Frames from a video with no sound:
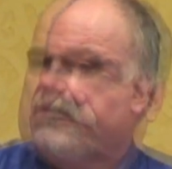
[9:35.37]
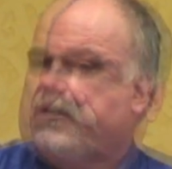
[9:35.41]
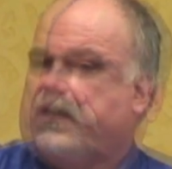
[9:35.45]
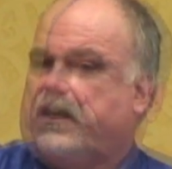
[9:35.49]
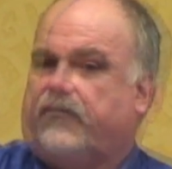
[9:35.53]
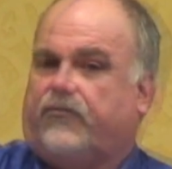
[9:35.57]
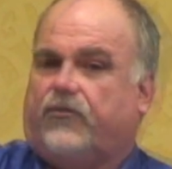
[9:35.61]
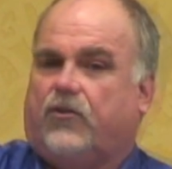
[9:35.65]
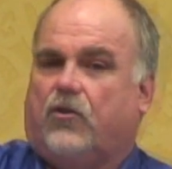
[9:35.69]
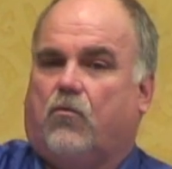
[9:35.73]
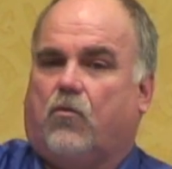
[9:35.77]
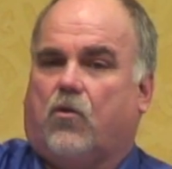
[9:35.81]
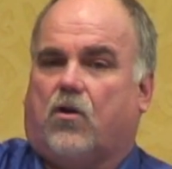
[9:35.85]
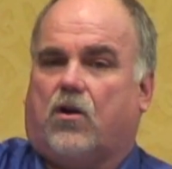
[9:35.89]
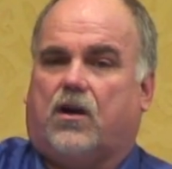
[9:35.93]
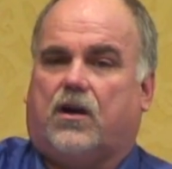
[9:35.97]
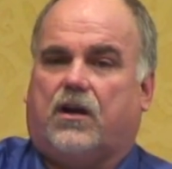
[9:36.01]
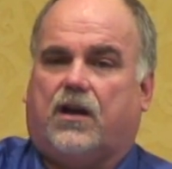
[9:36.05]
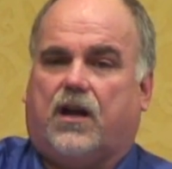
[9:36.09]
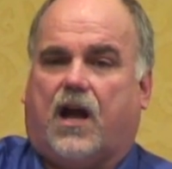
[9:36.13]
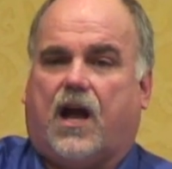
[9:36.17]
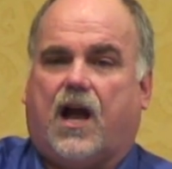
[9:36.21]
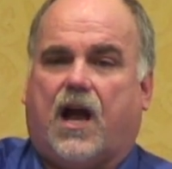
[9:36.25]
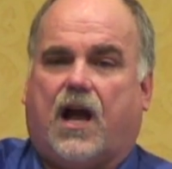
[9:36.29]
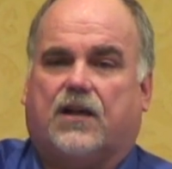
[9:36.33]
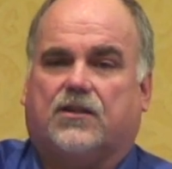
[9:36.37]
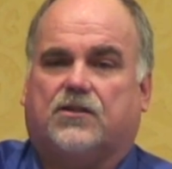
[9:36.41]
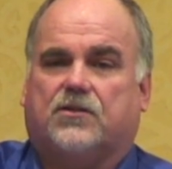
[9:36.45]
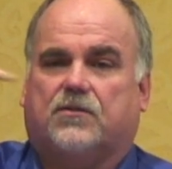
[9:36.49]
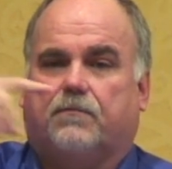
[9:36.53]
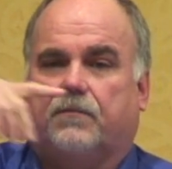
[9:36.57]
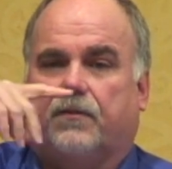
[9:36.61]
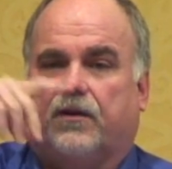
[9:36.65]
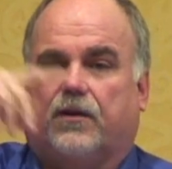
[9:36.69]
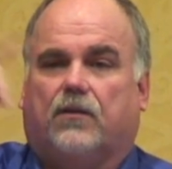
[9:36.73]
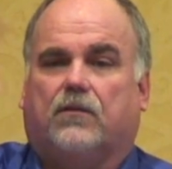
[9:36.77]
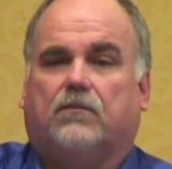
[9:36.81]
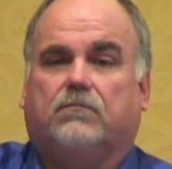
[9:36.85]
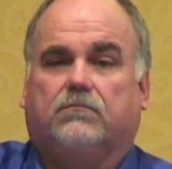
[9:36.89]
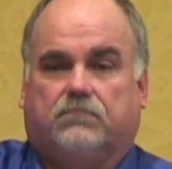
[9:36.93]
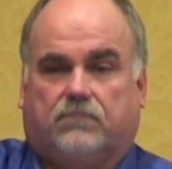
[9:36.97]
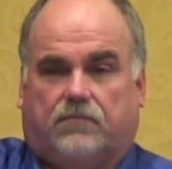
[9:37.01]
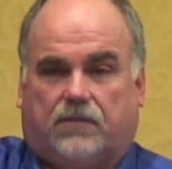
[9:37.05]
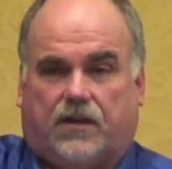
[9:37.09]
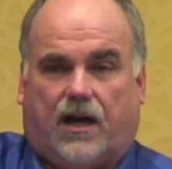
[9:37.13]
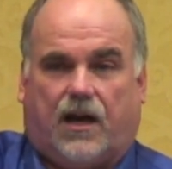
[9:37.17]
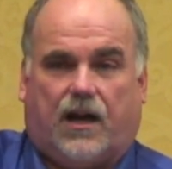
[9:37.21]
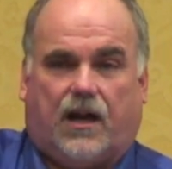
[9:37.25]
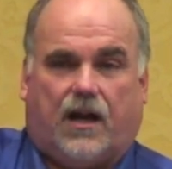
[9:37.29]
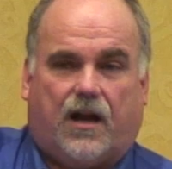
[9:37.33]
If you work at a hospital,
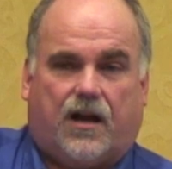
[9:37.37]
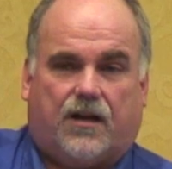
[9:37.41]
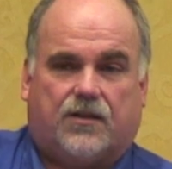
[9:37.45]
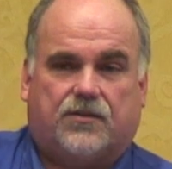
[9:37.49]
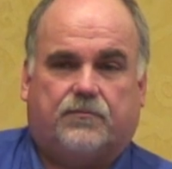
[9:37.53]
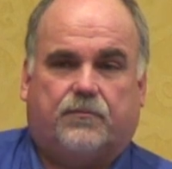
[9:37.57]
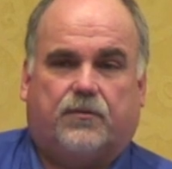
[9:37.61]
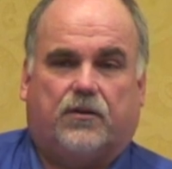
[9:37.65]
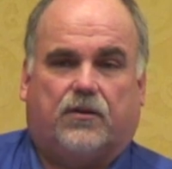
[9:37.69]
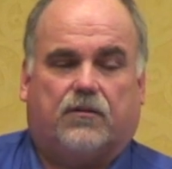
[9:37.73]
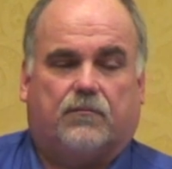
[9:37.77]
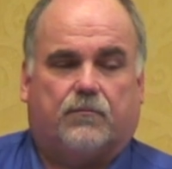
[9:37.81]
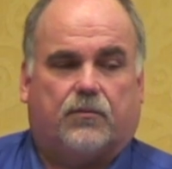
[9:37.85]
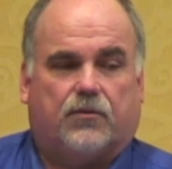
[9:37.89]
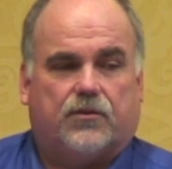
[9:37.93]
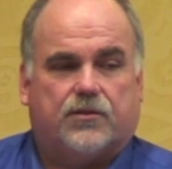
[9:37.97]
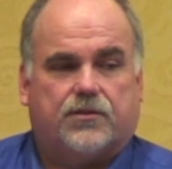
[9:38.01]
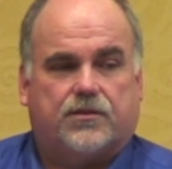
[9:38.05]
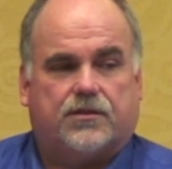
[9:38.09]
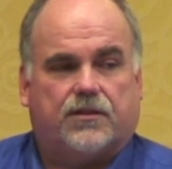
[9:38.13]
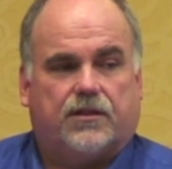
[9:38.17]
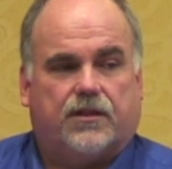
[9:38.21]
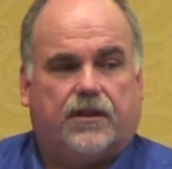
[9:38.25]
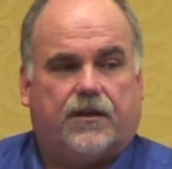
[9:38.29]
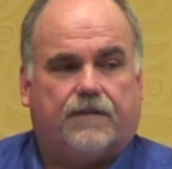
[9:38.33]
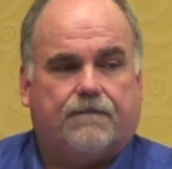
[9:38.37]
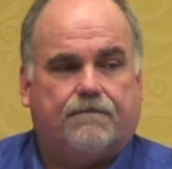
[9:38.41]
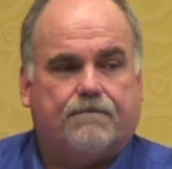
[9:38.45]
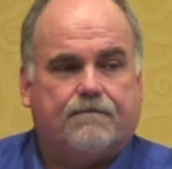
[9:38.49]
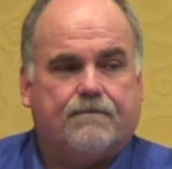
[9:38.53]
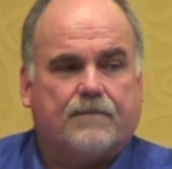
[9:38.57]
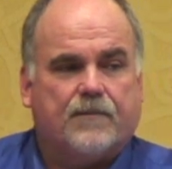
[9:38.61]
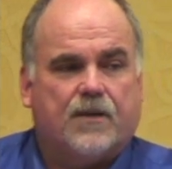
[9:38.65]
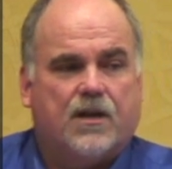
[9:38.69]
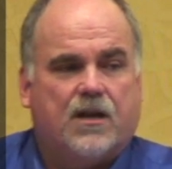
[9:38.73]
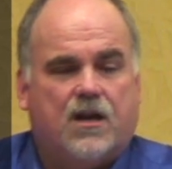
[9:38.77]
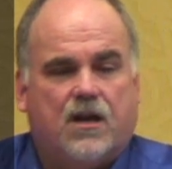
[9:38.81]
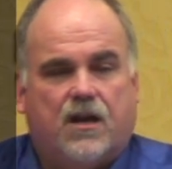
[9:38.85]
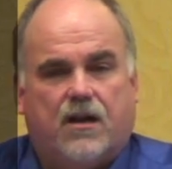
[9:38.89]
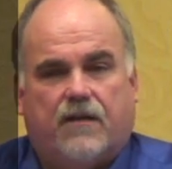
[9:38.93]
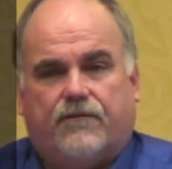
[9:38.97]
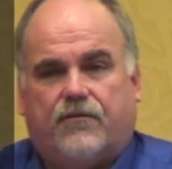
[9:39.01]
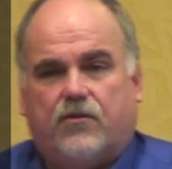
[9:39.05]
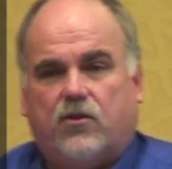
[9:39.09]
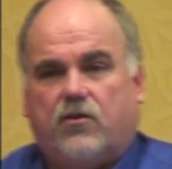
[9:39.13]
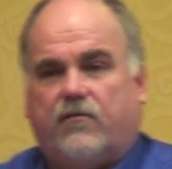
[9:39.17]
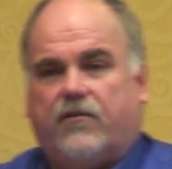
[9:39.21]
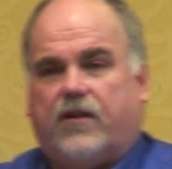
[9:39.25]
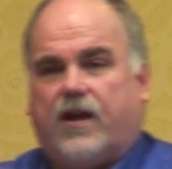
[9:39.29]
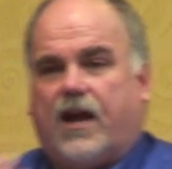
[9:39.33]
got a hospital person there,
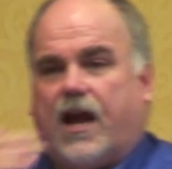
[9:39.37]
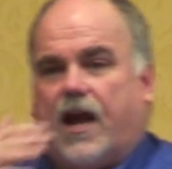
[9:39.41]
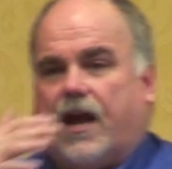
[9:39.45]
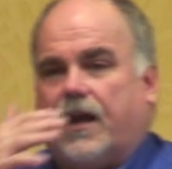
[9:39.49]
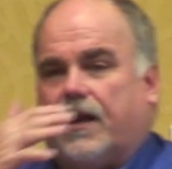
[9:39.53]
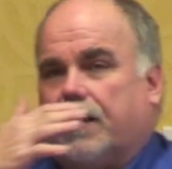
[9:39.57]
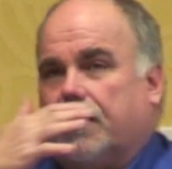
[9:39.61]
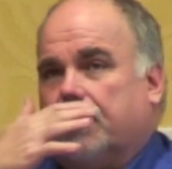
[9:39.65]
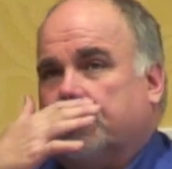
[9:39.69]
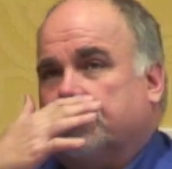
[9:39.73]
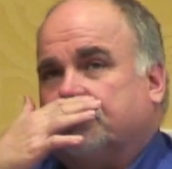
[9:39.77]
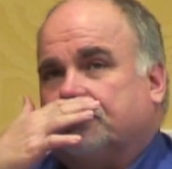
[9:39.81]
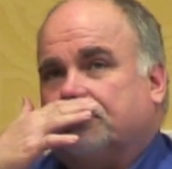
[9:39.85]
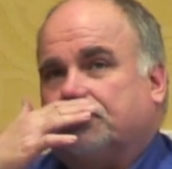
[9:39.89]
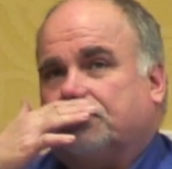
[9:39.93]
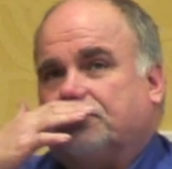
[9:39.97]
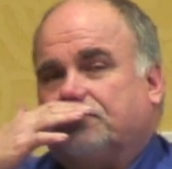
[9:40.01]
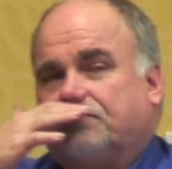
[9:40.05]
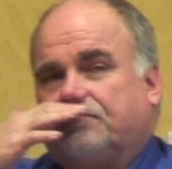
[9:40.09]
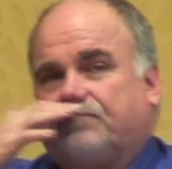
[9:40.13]
if you've got,